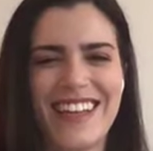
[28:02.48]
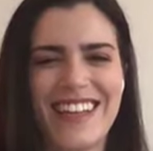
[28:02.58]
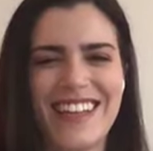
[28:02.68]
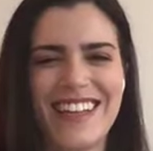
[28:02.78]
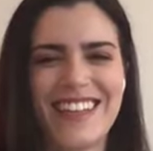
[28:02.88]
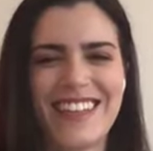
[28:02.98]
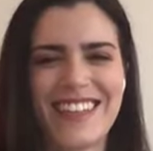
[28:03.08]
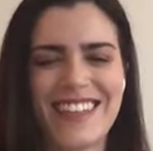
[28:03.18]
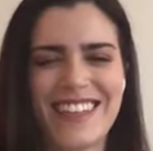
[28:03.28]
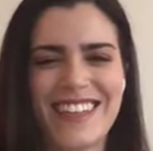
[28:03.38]

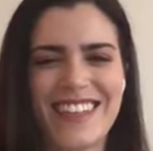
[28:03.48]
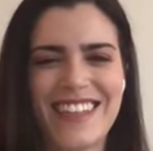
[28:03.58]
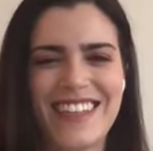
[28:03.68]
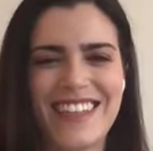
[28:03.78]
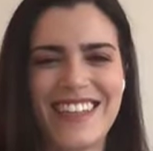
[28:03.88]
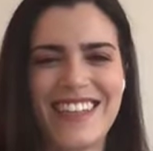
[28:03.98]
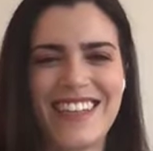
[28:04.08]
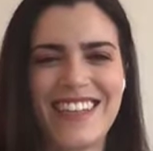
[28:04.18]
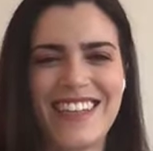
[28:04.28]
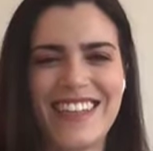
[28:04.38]

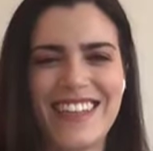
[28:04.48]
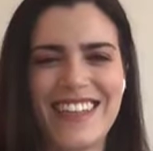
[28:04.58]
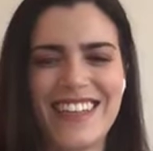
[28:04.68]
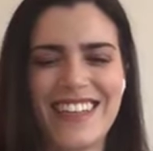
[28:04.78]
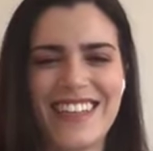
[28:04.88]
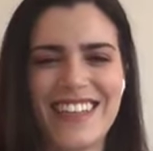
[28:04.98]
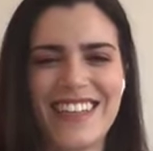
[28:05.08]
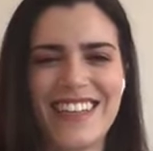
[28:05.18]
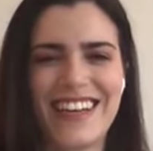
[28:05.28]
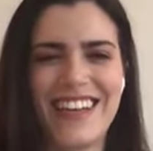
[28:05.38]

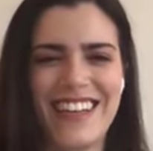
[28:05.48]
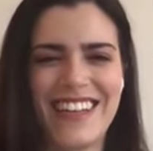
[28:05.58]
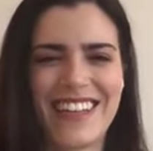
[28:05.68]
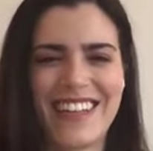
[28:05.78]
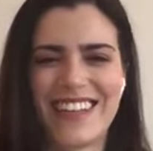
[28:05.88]
No words are spoken by the person on screen.